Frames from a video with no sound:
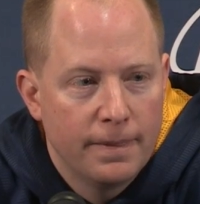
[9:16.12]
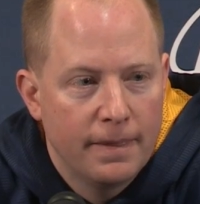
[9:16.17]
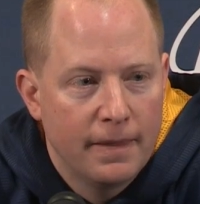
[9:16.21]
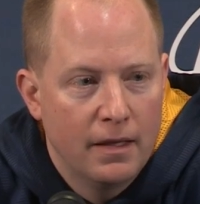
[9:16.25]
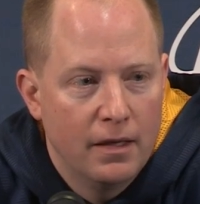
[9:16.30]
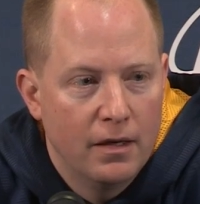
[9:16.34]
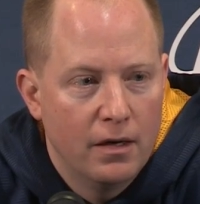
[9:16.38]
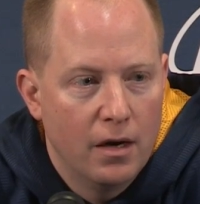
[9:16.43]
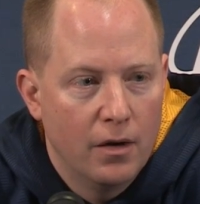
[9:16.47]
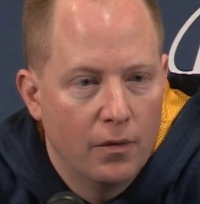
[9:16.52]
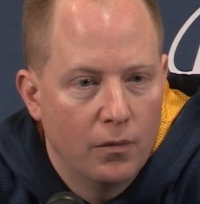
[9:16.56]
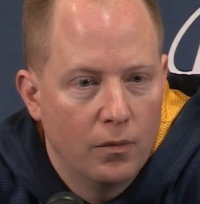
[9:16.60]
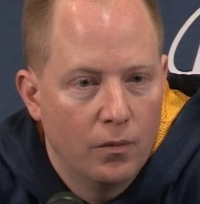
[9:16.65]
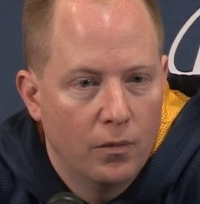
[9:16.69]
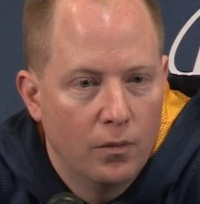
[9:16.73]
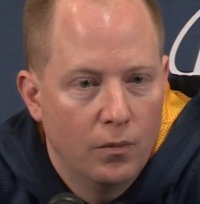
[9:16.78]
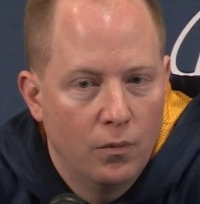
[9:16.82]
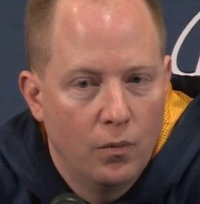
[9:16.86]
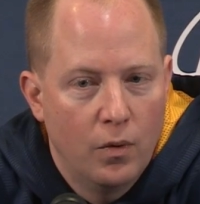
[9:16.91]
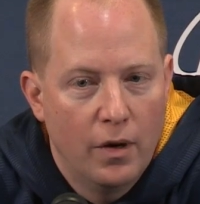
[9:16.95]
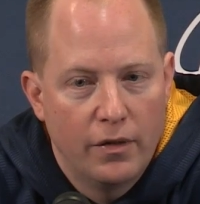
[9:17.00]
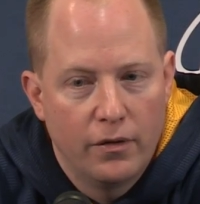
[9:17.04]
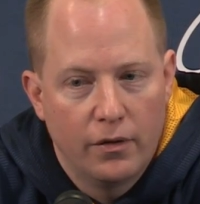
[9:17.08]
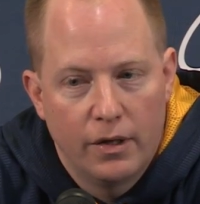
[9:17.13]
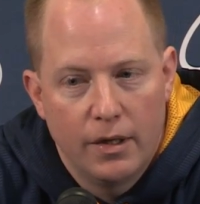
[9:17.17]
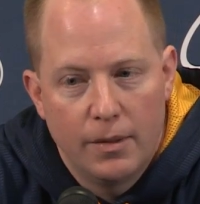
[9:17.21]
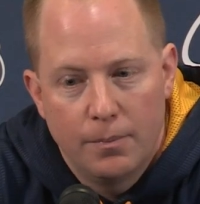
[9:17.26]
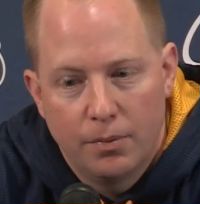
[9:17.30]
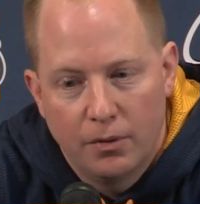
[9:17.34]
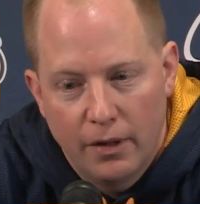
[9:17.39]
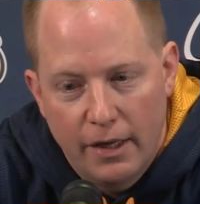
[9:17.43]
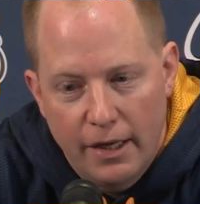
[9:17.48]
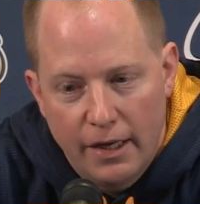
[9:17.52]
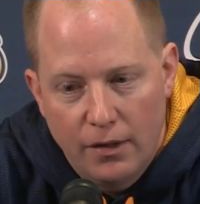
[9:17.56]
You know, whether he
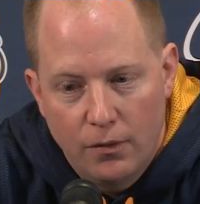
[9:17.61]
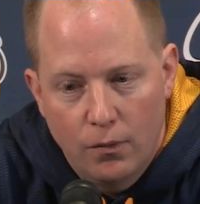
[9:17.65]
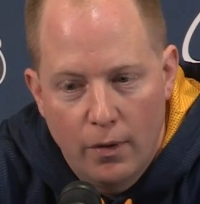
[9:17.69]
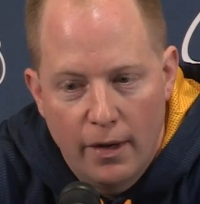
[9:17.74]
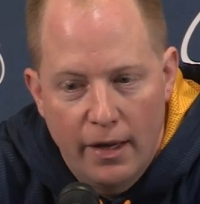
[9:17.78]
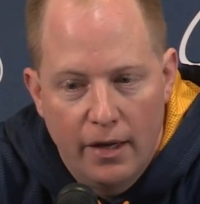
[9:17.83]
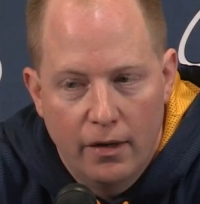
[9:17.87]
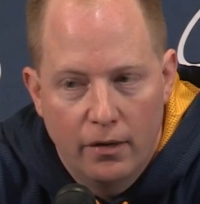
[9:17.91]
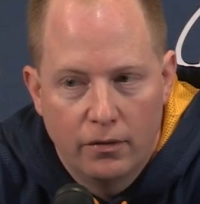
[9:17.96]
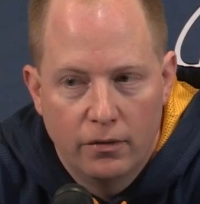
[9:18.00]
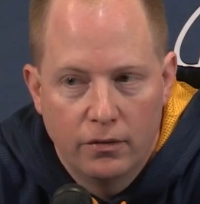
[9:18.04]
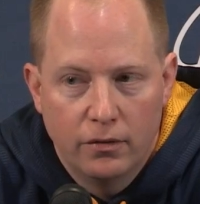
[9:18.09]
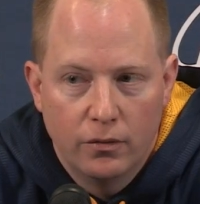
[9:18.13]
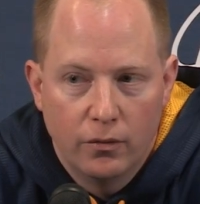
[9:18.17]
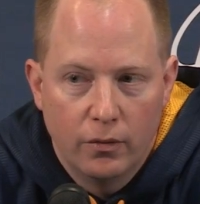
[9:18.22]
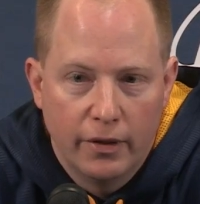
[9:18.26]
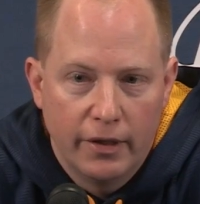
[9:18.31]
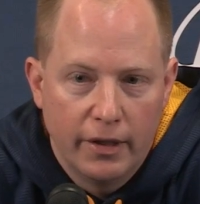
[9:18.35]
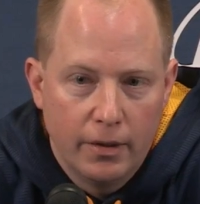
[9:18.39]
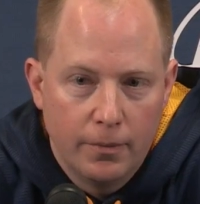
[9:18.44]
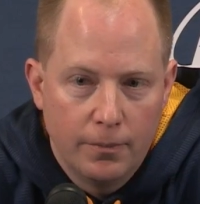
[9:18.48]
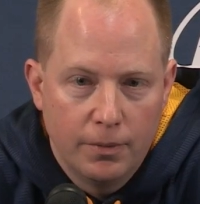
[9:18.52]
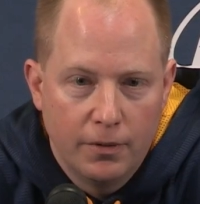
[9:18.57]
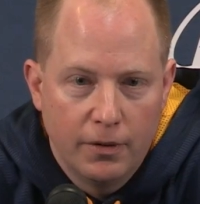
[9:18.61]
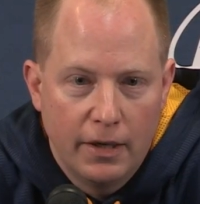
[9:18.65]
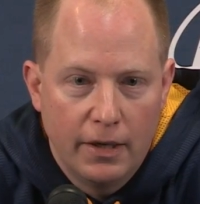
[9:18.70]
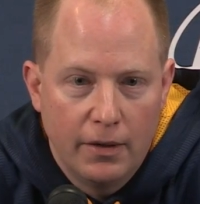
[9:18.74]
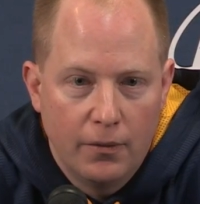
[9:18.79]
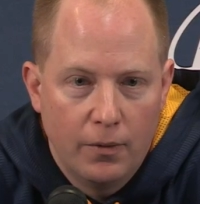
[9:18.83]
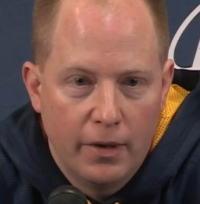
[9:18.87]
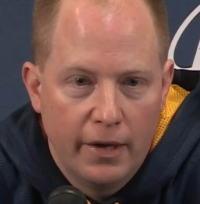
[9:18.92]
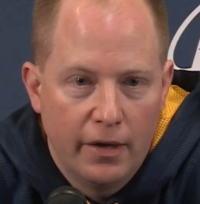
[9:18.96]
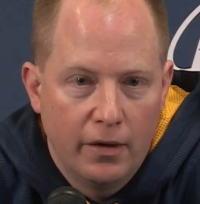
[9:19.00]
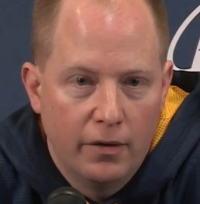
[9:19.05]
played well or didn't play
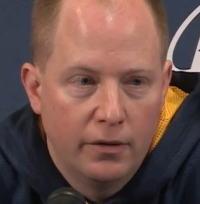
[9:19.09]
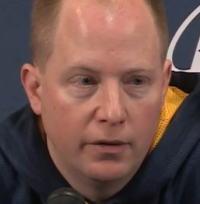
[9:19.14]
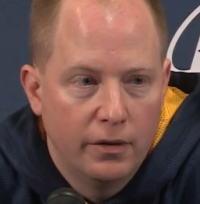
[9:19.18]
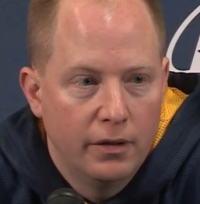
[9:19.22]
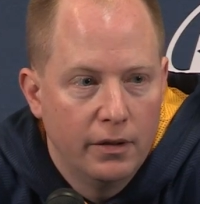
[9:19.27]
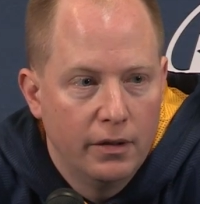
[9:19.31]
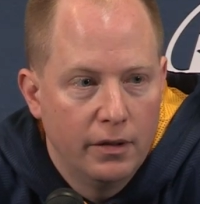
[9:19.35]
well.